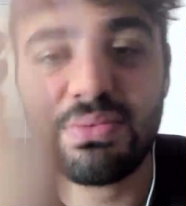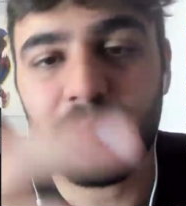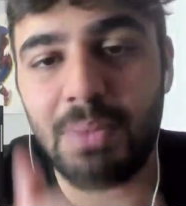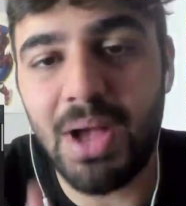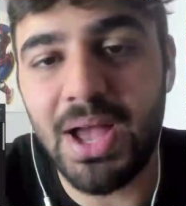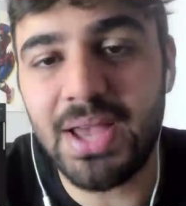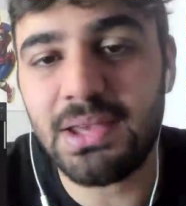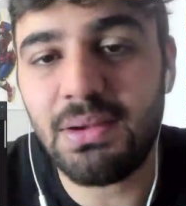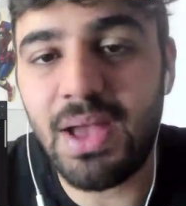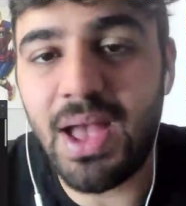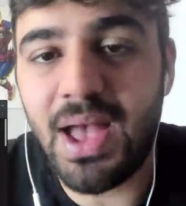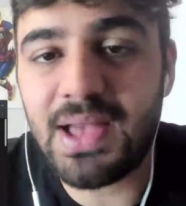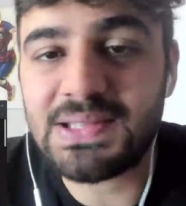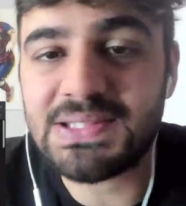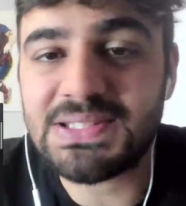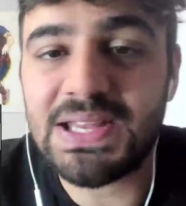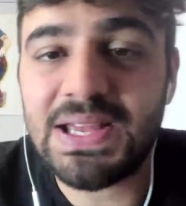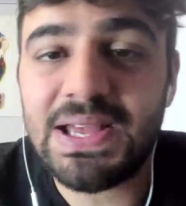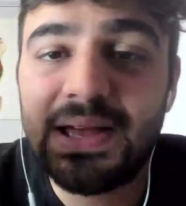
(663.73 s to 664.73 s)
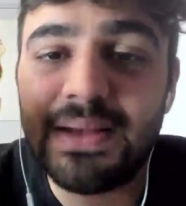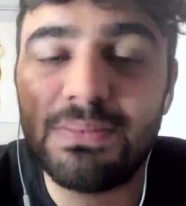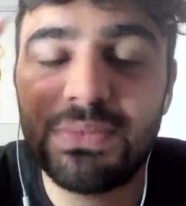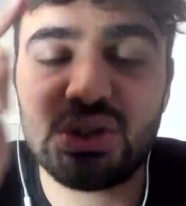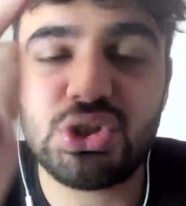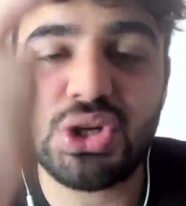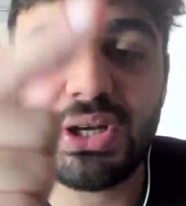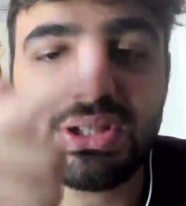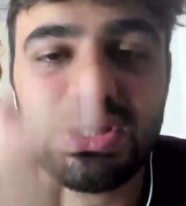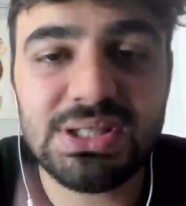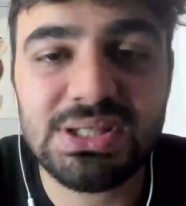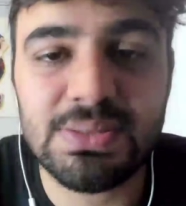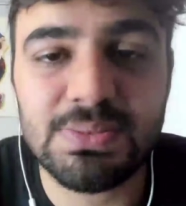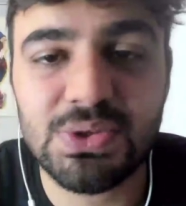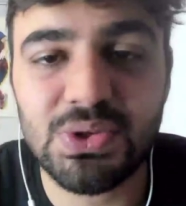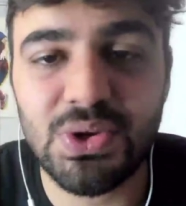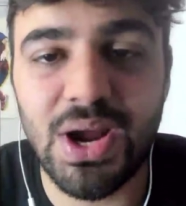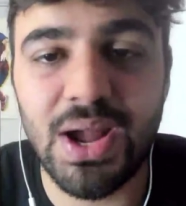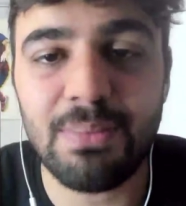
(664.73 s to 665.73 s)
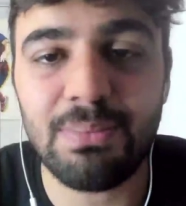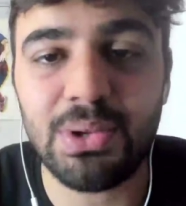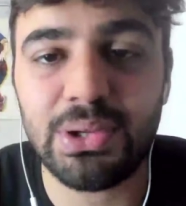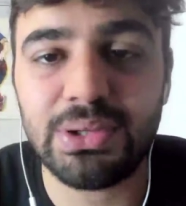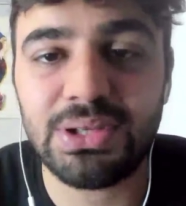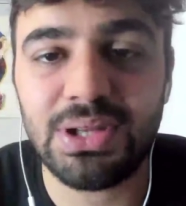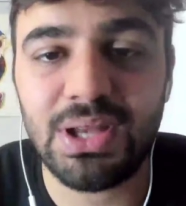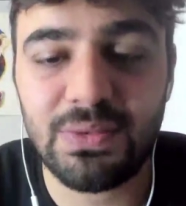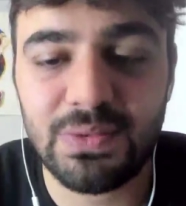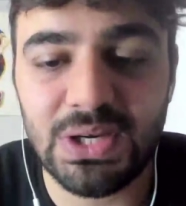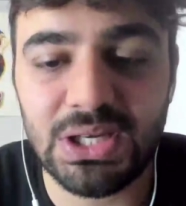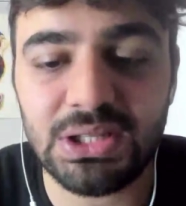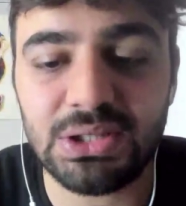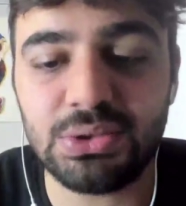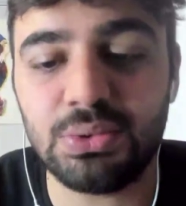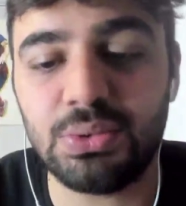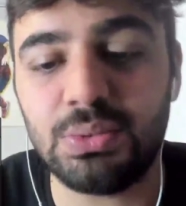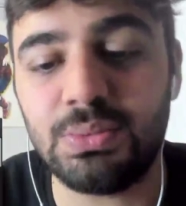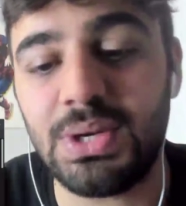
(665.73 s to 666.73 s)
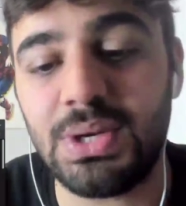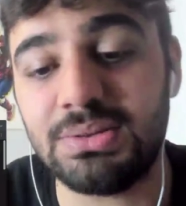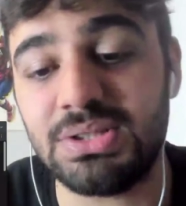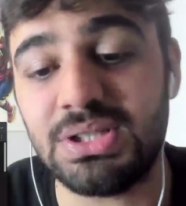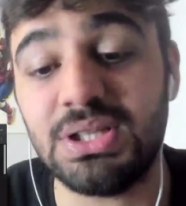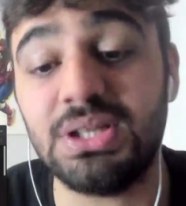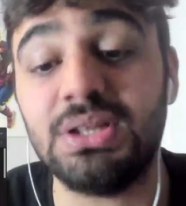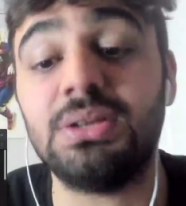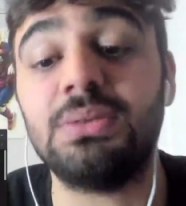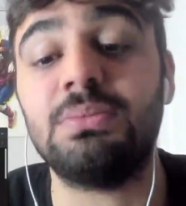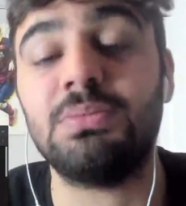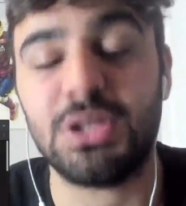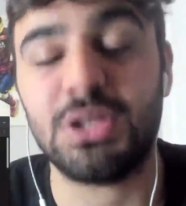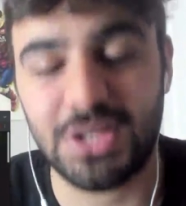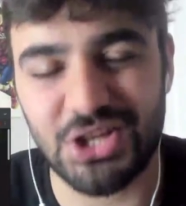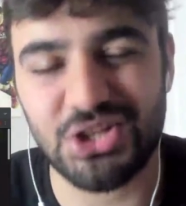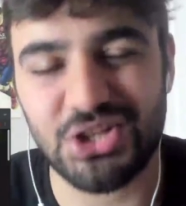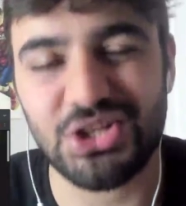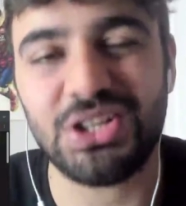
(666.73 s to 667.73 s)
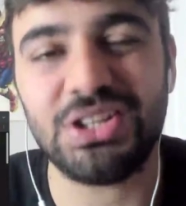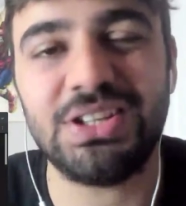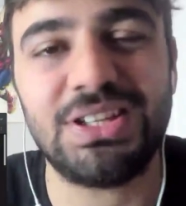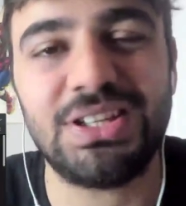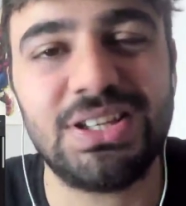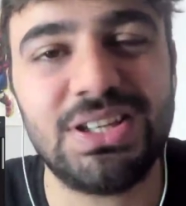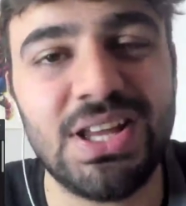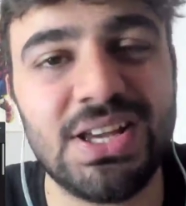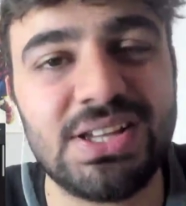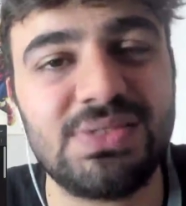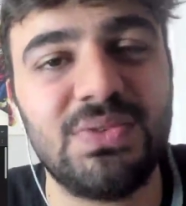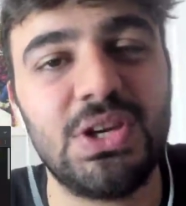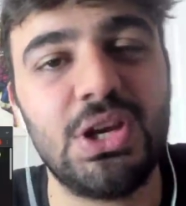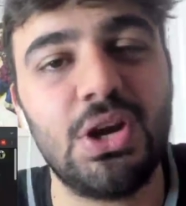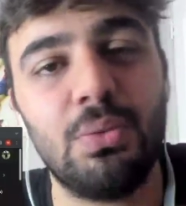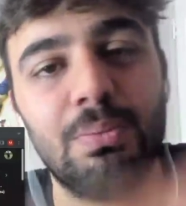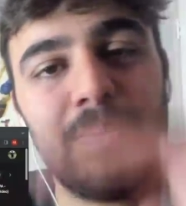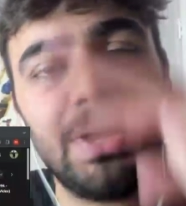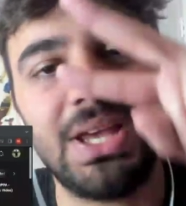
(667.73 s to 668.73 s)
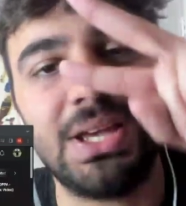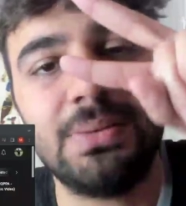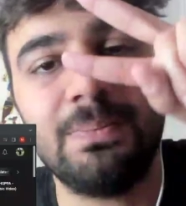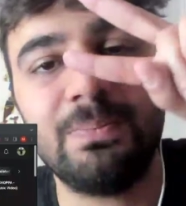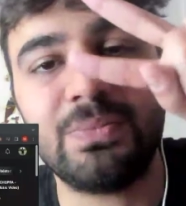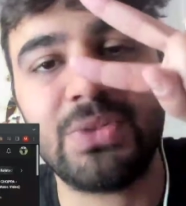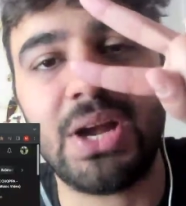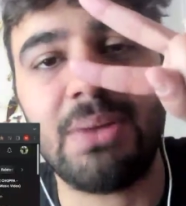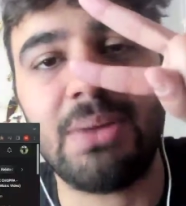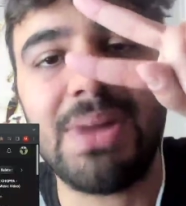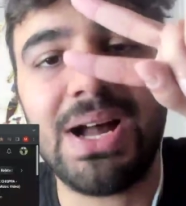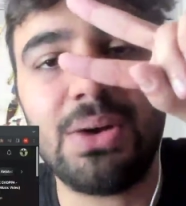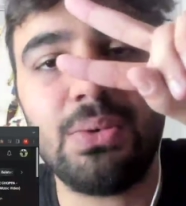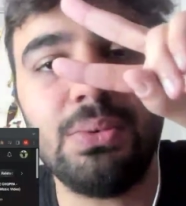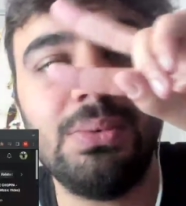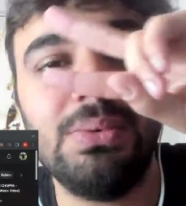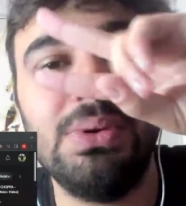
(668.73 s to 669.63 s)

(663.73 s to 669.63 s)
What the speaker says: by you guys. Make sure y'all hit the subscribe button if y'all are new around here. But I'll catch y'all in the next video, man. I'm out.